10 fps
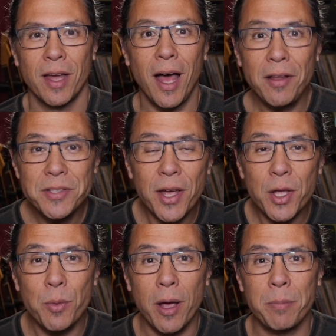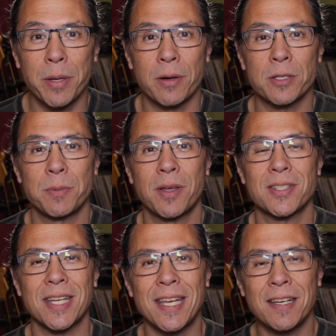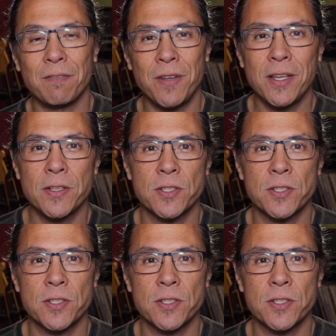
I'll tell you why, Piers, because eating a vegan